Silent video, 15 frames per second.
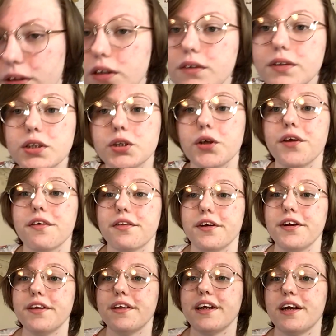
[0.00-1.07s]
So the third
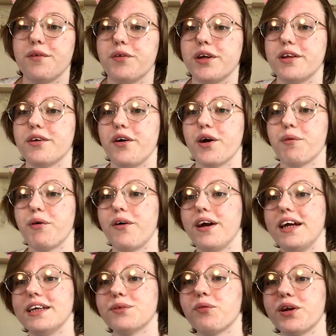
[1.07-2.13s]
thing I want to talk about
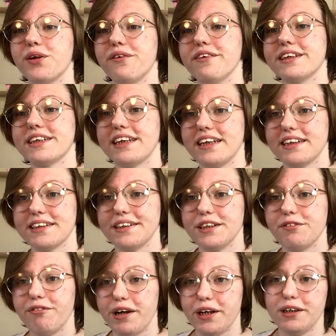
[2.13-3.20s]
is one of those things that's
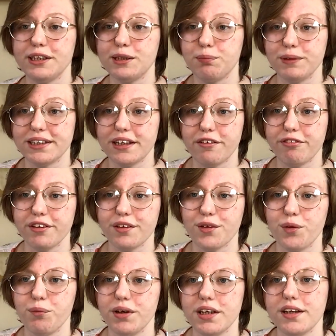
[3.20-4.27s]
very specific to
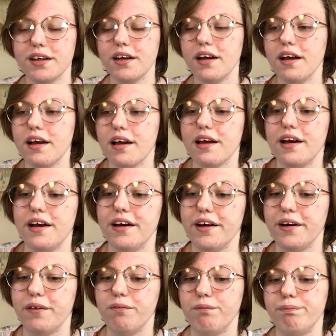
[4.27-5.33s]
me.
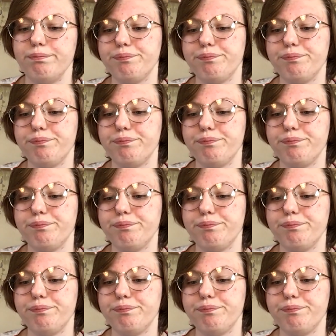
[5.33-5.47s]
It's